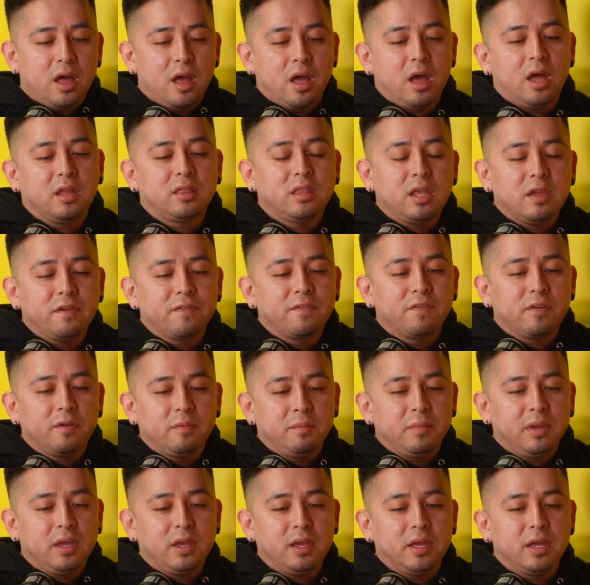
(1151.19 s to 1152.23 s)
I think for
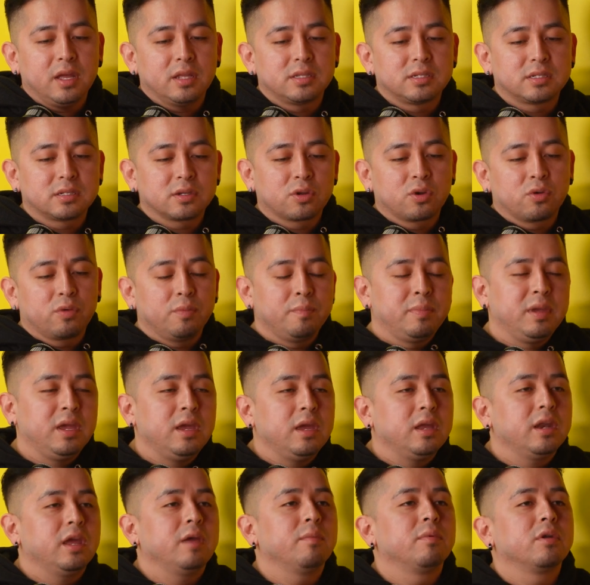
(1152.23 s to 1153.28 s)
me, it's
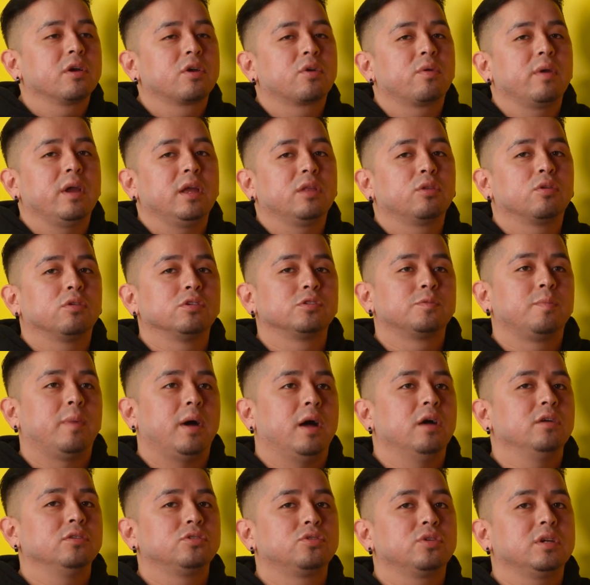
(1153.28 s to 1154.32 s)
being able to create those
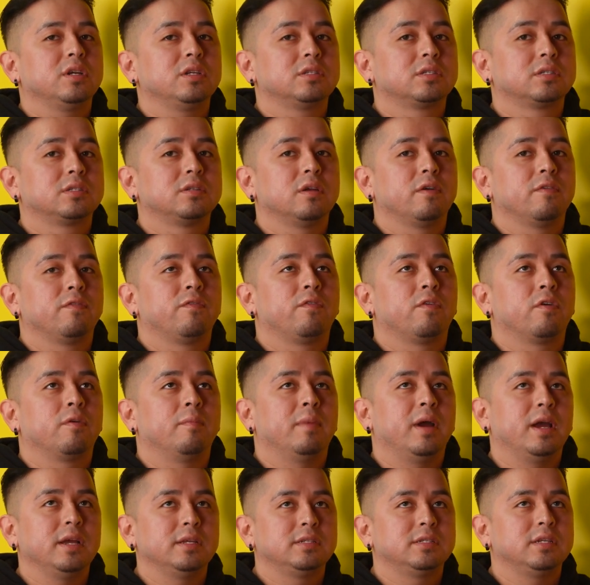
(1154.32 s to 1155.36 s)
boundaries for
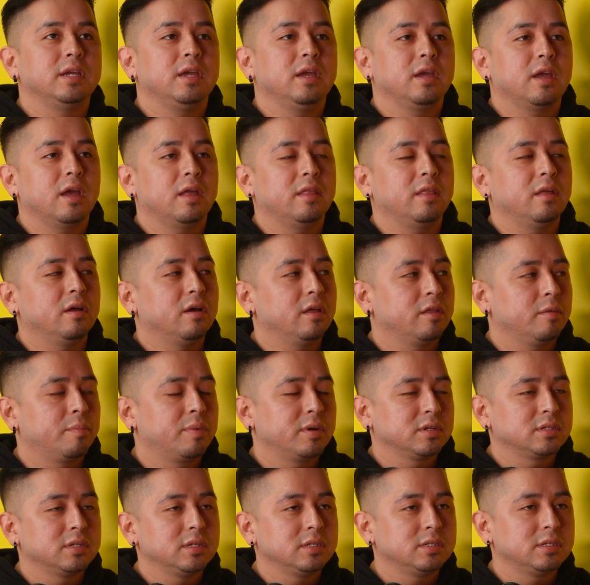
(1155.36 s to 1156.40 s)
my sake and the other
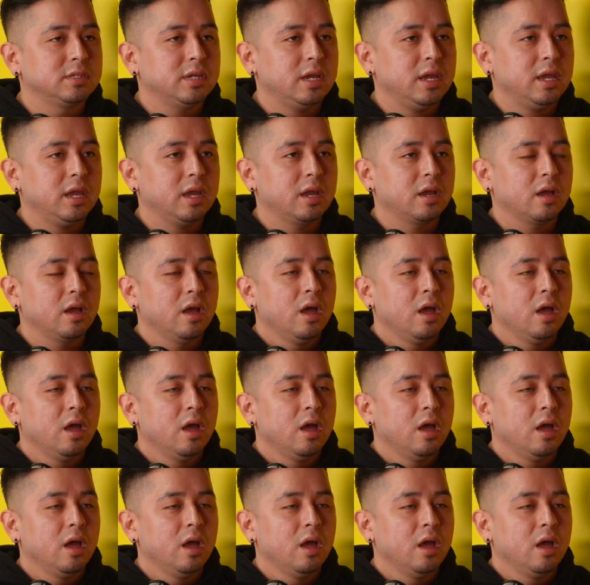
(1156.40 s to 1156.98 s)
person's sake.